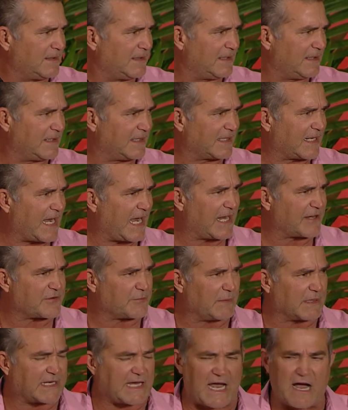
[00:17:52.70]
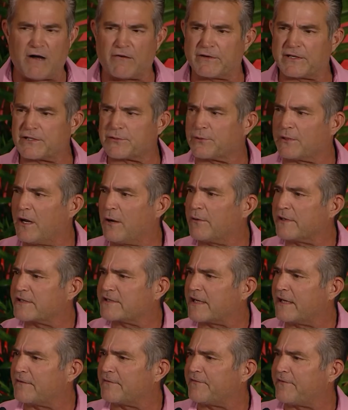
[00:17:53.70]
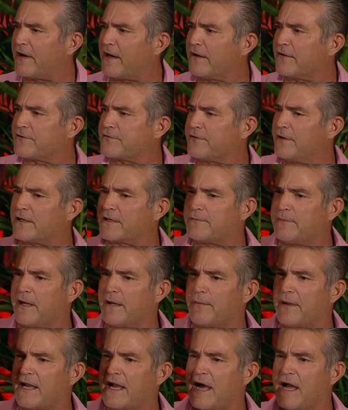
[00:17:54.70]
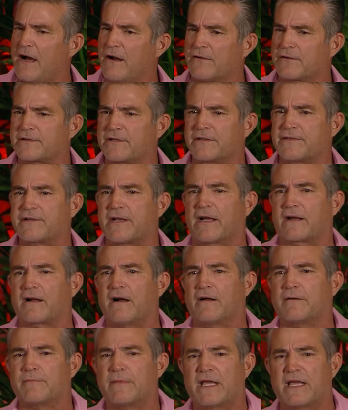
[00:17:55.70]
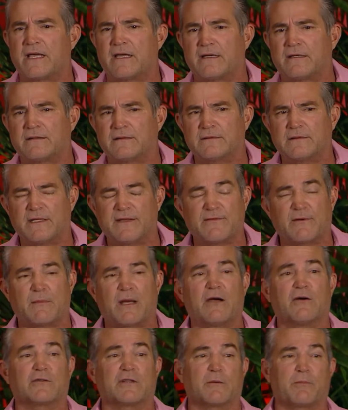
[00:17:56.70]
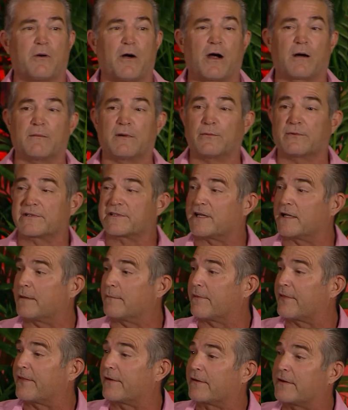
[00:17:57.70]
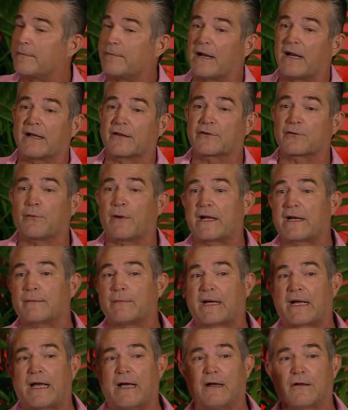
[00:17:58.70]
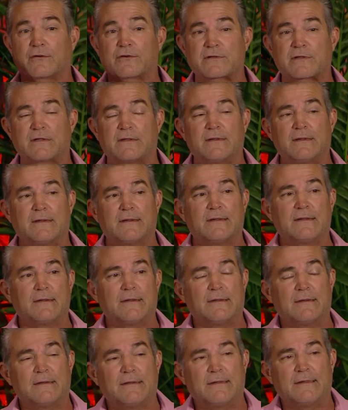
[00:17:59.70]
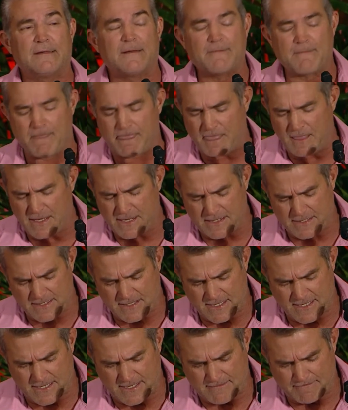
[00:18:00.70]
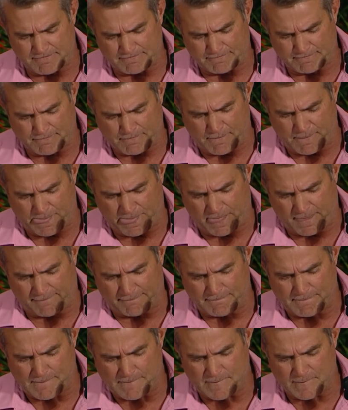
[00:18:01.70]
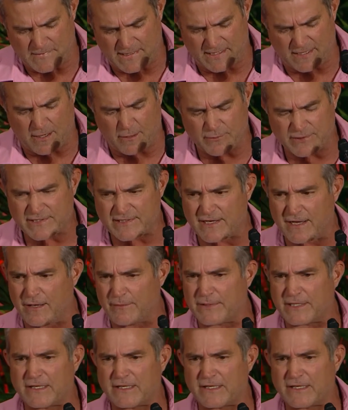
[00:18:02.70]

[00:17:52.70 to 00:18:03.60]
and the guys from the counties would always send fire trucks by my house to check on me. Even my own department would send them 30 miles away to my house. And they'd always tell me,